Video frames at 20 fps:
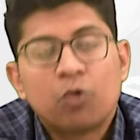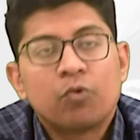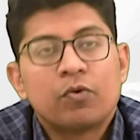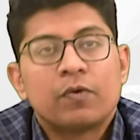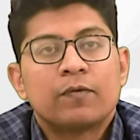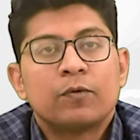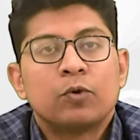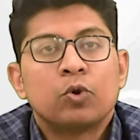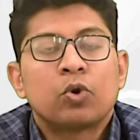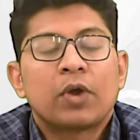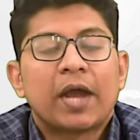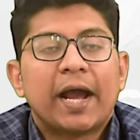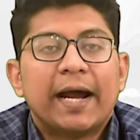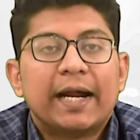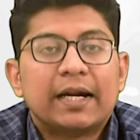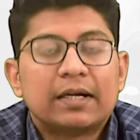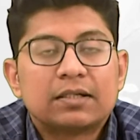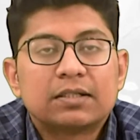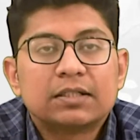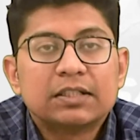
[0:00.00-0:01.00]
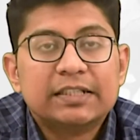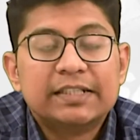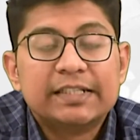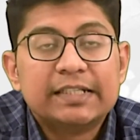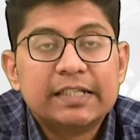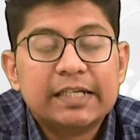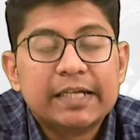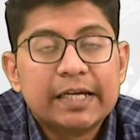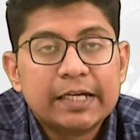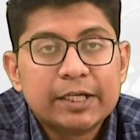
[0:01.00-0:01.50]
we will look at
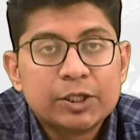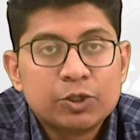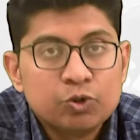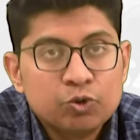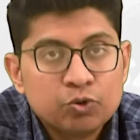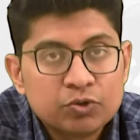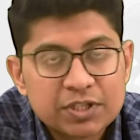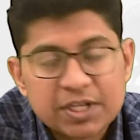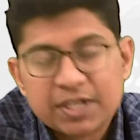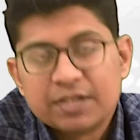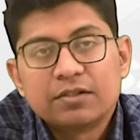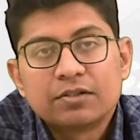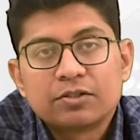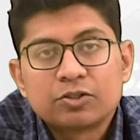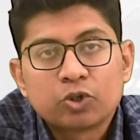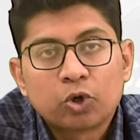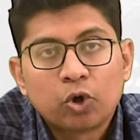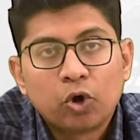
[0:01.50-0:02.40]
the usage